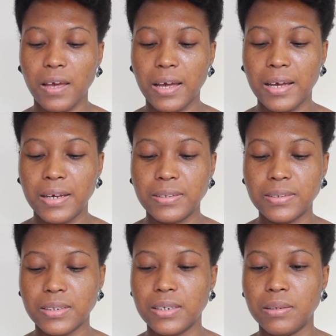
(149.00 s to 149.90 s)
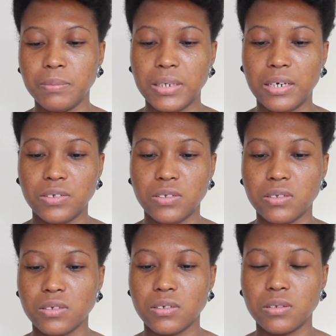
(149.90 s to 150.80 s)
and yeah, just
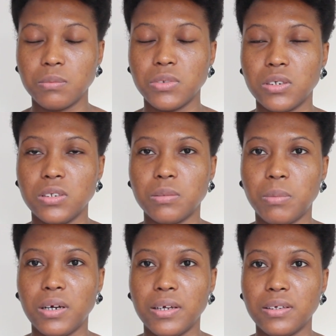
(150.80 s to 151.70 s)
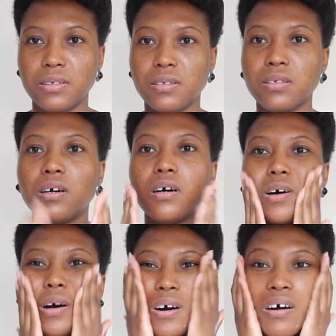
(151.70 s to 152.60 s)
going to apply this
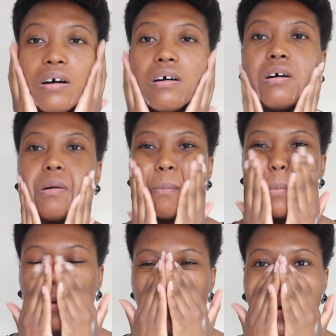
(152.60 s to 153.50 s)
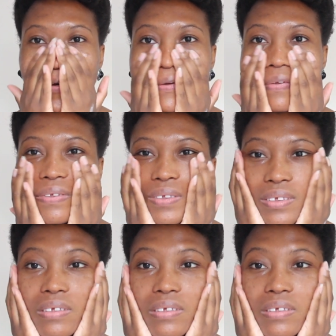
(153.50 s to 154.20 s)
on my face.